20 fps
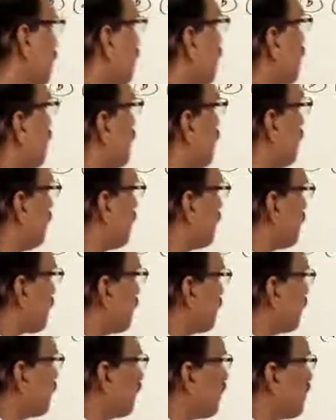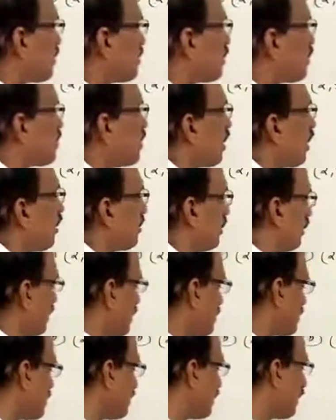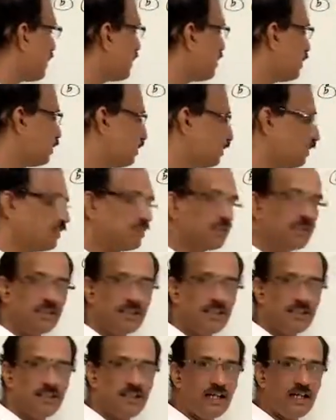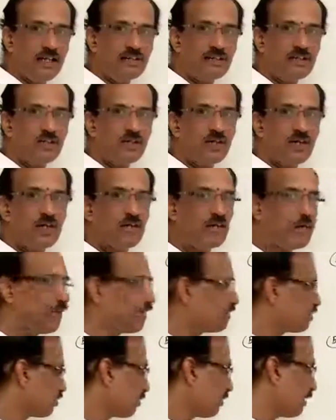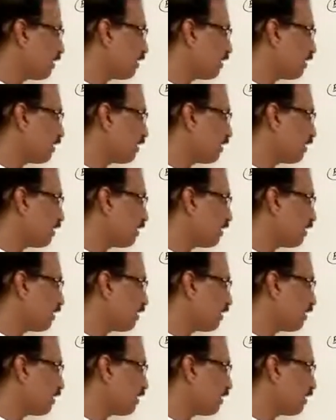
Here the curve is changed. It is not your x square by a square.